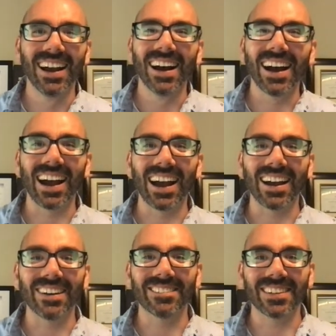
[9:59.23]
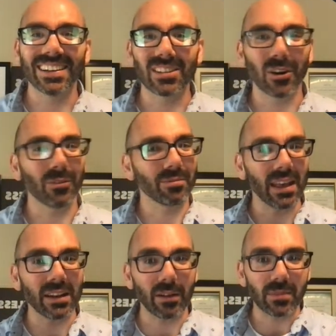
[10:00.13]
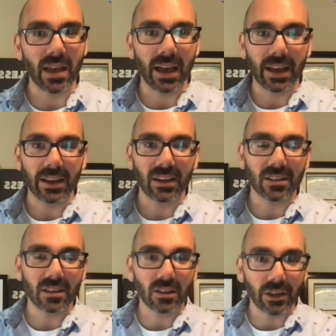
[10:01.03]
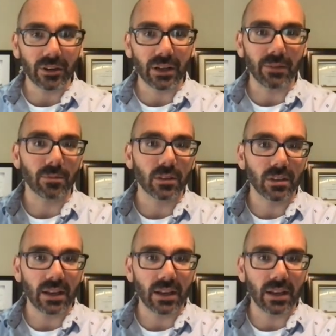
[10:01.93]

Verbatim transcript: um, so, anyway, uh, clarity did